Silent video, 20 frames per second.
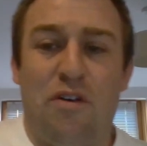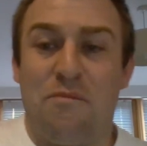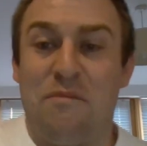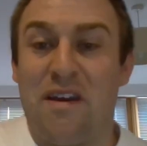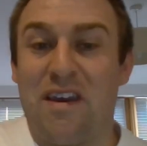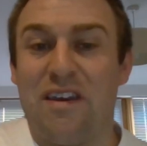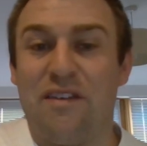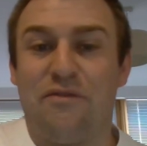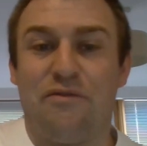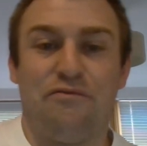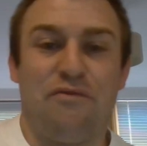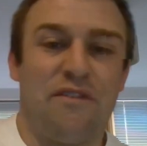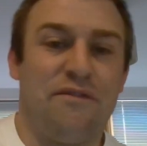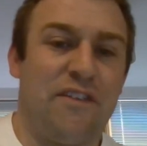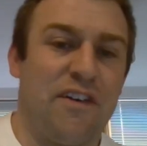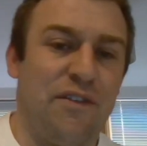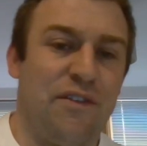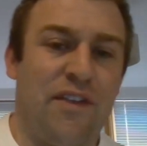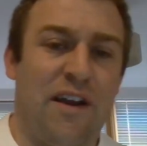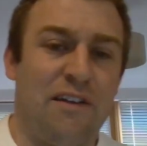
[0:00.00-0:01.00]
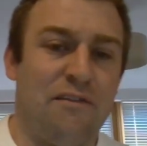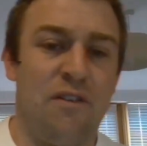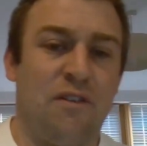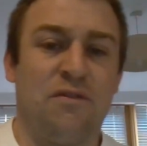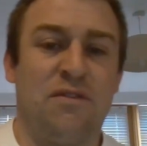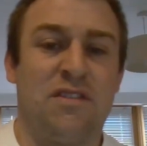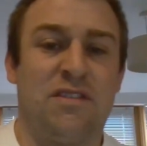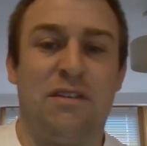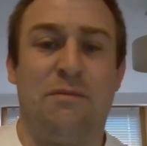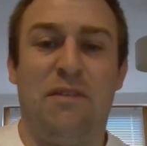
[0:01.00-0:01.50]
and may even reveal their
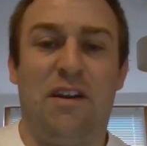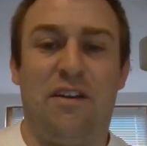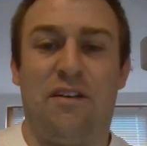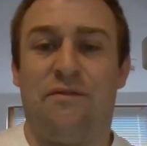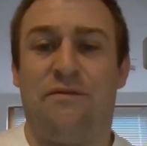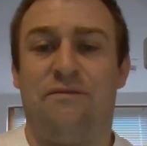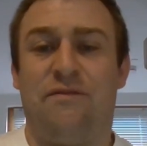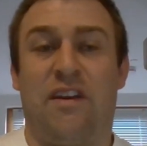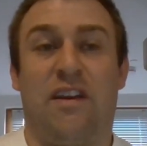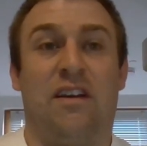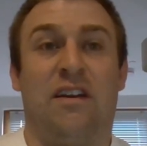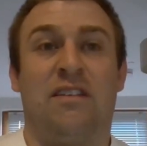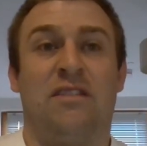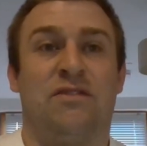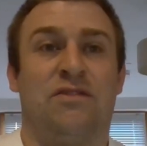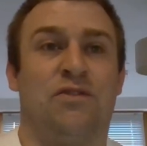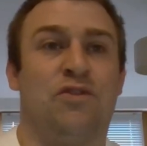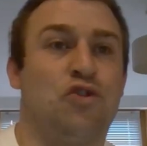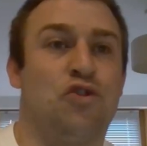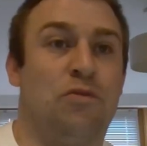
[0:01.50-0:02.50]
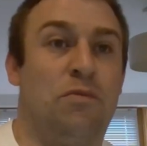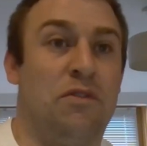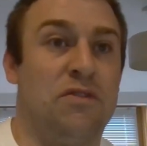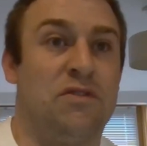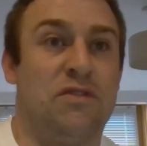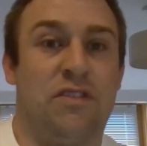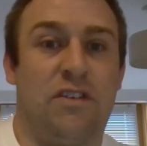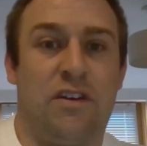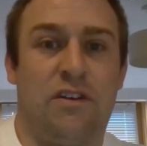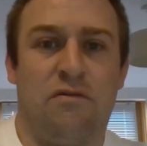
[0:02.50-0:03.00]
own similar feelings and
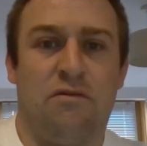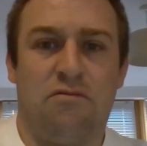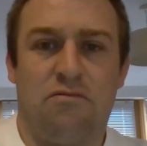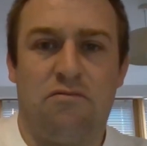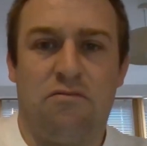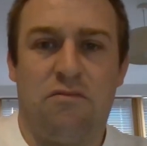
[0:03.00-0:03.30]
troubles to you.